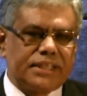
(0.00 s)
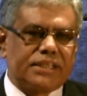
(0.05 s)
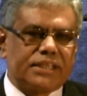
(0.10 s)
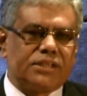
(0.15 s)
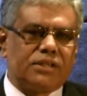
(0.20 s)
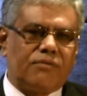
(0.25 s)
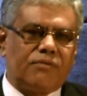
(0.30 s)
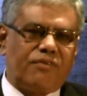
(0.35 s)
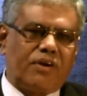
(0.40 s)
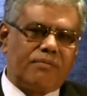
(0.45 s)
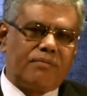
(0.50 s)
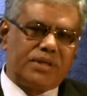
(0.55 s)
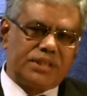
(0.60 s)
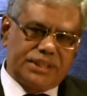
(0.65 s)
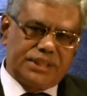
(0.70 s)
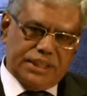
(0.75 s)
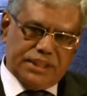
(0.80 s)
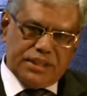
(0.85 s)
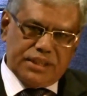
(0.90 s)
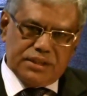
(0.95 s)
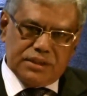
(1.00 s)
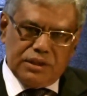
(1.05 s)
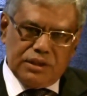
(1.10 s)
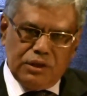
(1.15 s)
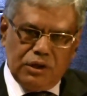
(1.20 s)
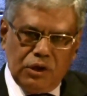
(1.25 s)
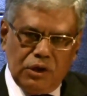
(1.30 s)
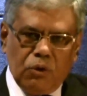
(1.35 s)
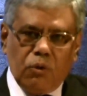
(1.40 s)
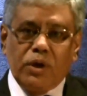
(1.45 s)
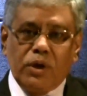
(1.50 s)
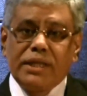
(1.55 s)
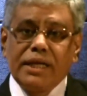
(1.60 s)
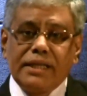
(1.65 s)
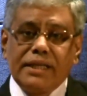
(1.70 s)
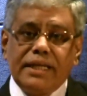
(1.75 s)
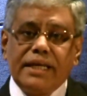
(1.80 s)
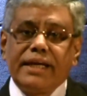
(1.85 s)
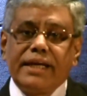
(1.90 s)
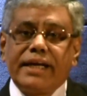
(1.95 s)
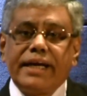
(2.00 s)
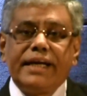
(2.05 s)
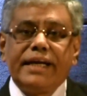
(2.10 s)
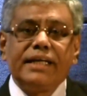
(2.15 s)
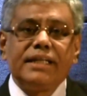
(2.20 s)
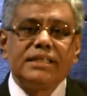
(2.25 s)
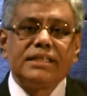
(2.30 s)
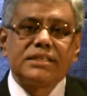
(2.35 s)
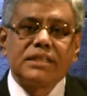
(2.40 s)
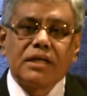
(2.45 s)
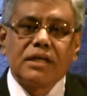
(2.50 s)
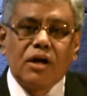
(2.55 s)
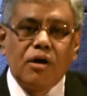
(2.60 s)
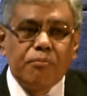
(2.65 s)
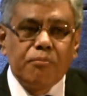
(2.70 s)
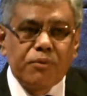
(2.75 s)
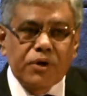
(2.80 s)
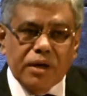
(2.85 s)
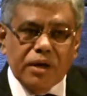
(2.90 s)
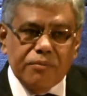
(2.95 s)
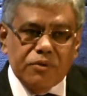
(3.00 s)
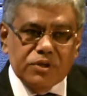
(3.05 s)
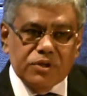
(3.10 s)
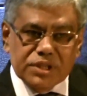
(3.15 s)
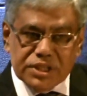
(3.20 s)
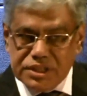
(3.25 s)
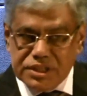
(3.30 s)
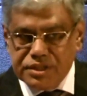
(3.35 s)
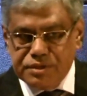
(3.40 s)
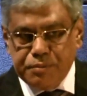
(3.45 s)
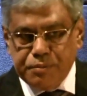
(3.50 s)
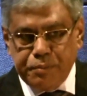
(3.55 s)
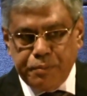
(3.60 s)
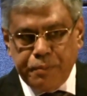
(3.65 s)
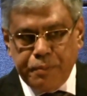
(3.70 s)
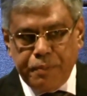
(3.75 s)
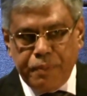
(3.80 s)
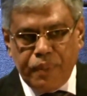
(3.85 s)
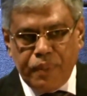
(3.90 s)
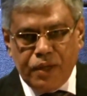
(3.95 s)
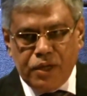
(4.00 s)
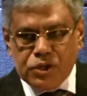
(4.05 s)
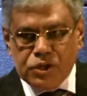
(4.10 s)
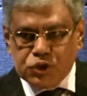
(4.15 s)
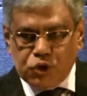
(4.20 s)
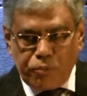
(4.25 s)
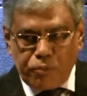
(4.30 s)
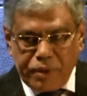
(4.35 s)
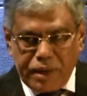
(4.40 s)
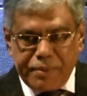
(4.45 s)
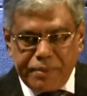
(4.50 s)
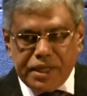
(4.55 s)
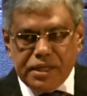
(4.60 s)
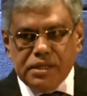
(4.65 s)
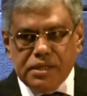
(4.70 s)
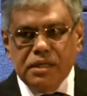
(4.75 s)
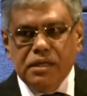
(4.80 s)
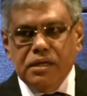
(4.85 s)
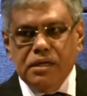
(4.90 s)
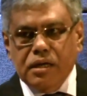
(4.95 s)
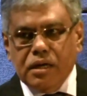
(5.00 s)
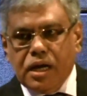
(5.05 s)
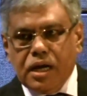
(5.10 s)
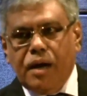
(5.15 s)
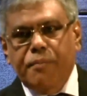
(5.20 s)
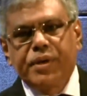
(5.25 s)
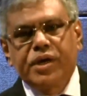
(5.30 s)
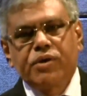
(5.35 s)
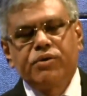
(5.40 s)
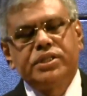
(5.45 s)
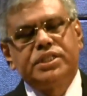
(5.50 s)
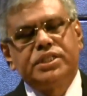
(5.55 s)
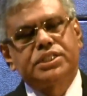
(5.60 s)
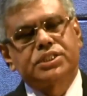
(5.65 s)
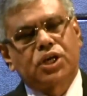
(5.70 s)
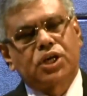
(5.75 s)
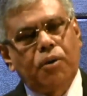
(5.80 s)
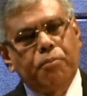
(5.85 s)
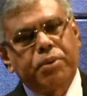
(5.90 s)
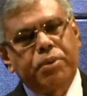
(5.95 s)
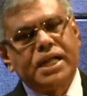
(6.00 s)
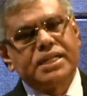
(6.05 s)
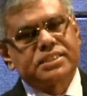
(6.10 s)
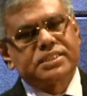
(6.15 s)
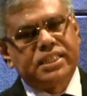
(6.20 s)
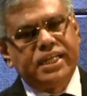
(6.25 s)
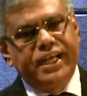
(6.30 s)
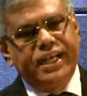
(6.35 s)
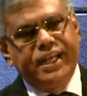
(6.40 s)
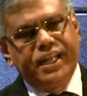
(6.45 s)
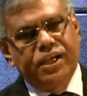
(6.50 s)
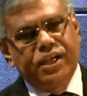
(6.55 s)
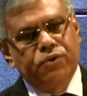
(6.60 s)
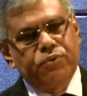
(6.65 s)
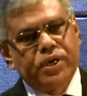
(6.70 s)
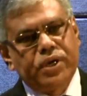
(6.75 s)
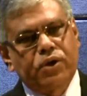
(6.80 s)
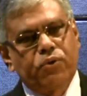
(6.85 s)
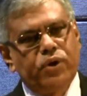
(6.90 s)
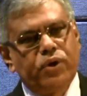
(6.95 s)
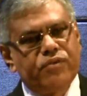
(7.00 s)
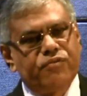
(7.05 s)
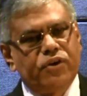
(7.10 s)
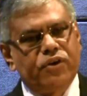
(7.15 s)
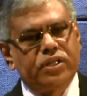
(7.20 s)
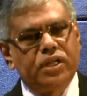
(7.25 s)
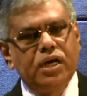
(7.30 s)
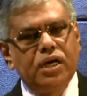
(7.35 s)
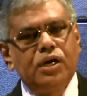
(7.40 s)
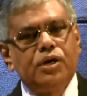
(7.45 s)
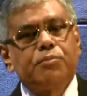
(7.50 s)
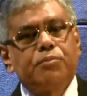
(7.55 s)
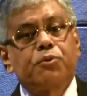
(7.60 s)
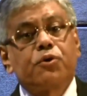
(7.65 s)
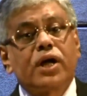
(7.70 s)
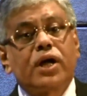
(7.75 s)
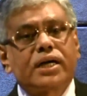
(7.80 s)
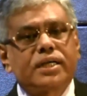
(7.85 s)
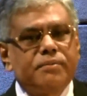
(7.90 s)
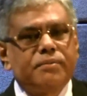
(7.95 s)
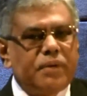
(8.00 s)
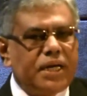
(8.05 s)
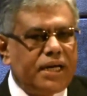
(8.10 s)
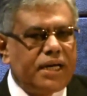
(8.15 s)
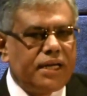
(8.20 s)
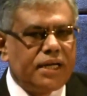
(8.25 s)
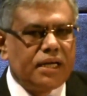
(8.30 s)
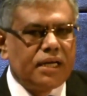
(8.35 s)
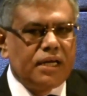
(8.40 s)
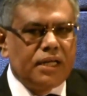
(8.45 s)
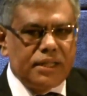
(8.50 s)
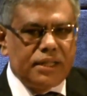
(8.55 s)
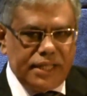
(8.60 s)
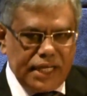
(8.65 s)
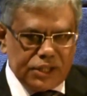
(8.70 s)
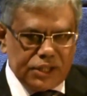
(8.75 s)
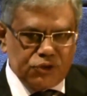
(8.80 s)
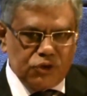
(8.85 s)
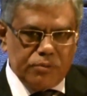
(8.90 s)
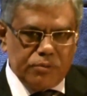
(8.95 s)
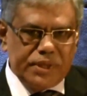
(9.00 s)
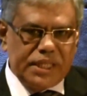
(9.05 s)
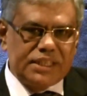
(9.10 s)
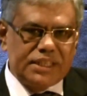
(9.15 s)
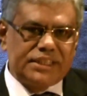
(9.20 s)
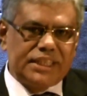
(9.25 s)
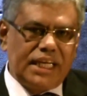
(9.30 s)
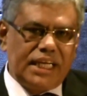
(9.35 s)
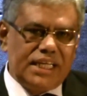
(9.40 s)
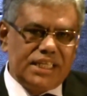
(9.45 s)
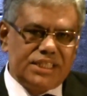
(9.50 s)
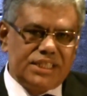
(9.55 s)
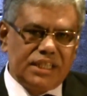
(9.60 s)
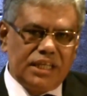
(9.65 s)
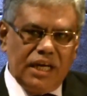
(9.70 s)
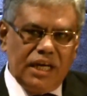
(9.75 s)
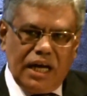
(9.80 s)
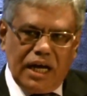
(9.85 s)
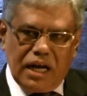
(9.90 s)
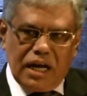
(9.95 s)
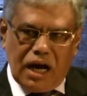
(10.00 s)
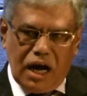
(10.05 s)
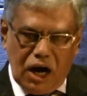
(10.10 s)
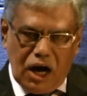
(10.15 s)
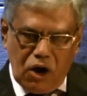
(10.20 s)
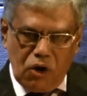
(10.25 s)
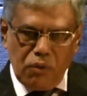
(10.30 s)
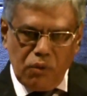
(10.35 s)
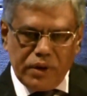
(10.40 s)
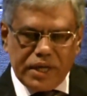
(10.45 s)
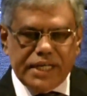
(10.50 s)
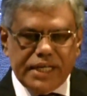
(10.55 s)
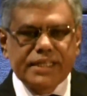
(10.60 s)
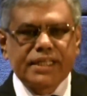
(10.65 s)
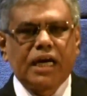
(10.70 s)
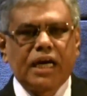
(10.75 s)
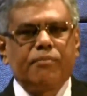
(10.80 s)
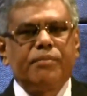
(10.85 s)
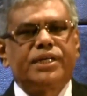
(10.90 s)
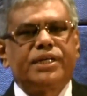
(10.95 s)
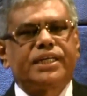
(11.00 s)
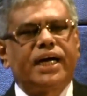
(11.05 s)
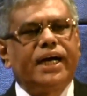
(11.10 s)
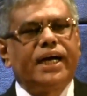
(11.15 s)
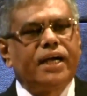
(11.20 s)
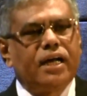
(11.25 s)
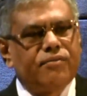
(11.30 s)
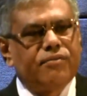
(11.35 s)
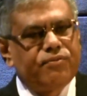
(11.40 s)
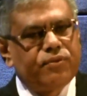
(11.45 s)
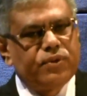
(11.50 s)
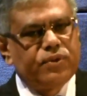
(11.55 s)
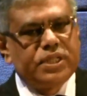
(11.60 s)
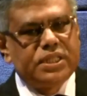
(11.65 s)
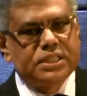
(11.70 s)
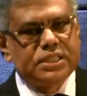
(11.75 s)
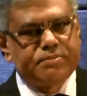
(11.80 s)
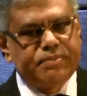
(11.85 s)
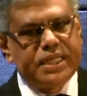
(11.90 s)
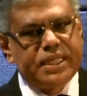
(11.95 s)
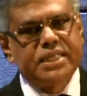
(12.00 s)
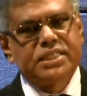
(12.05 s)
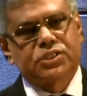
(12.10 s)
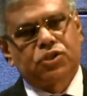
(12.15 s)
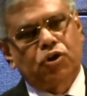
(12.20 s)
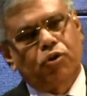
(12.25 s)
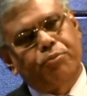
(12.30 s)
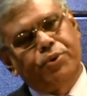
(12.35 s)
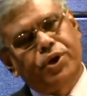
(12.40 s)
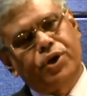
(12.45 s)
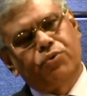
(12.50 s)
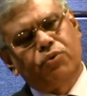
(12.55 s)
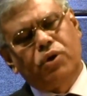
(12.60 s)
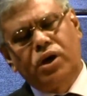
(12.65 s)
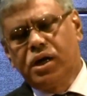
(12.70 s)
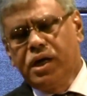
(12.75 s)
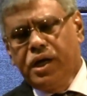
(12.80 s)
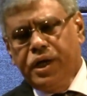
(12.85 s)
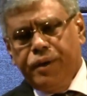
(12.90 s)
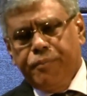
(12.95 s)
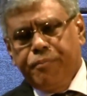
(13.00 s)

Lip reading: sector, the farmer sectors? Whether they are getting this comfort about this. So maybe coming with this compliance lending, we are going for the productive lending. That should be the challenge, and how it can be tied up with this various corporate world,